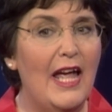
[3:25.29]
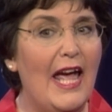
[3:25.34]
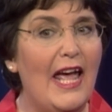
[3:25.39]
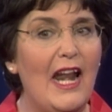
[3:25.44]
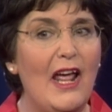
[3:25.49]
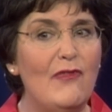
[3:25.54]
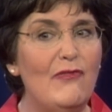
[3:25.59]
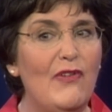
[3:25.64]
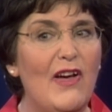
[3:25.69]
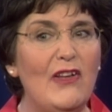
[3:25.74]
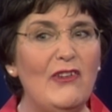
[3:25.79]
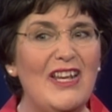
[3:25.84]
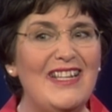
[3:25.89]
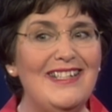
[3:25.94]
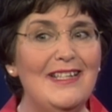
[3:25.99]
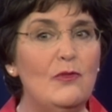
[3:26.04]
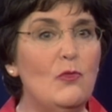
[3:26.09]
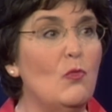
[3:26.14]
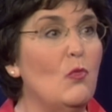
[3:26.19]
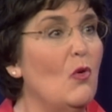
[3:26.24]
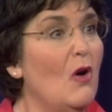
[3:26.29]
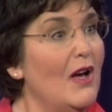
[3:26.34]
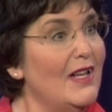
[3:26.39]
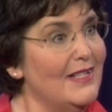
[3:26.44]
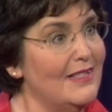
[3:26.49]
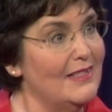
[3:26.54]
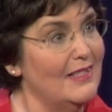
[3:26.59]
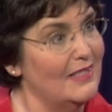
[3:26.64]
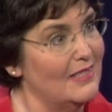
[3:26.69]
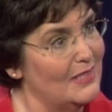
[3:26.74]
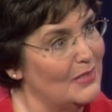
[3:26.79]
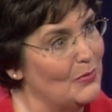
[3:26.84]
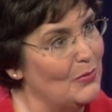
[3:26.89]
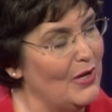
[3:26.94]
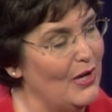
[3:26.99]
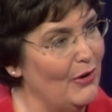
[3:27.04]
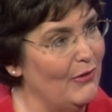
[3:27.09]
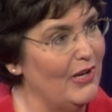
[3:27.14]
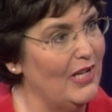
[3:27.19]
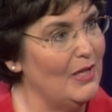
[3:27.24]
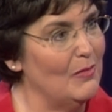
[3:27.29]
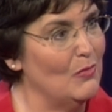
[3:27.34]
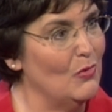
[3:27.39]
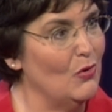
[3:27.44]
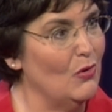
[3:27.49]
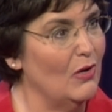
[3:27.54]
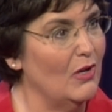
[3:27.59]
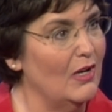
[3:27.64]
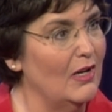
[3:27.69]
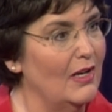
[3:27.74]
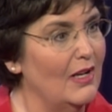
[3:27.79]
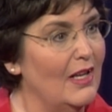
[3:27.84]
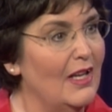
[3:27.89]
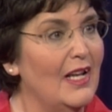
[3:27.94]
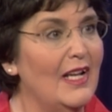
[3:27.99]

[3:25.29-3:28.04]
And I found I didn't want to swear anymore.